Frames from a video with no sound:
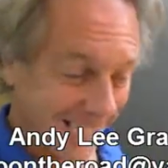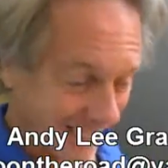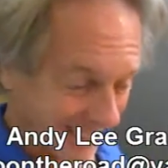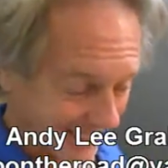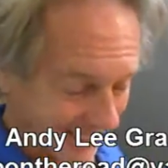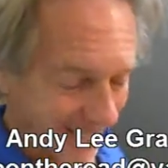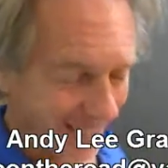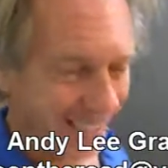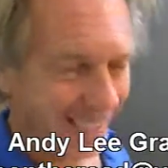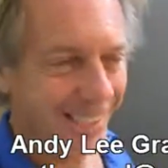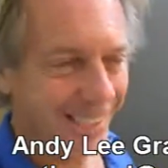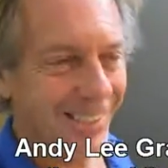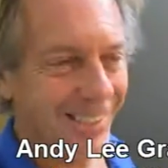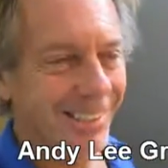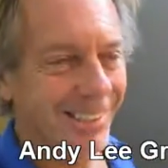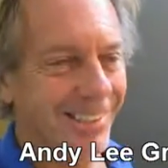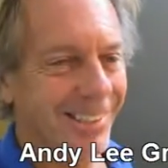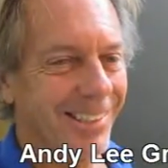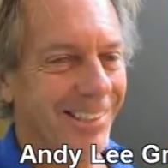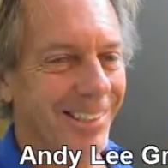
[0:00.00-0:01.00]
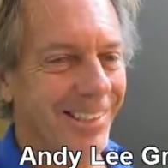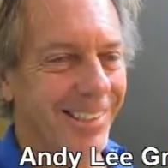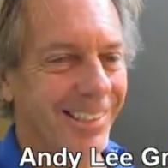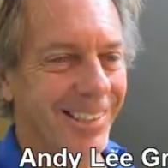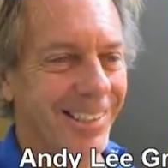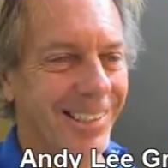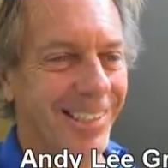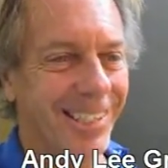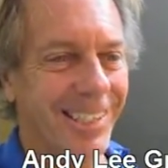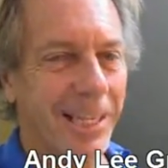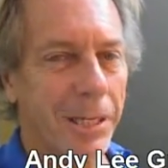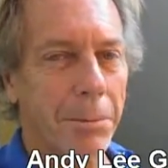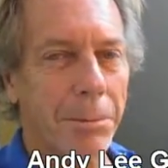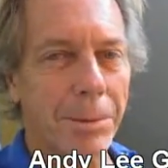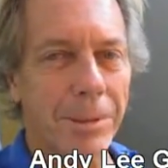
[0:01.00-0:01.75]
Look at your cleaning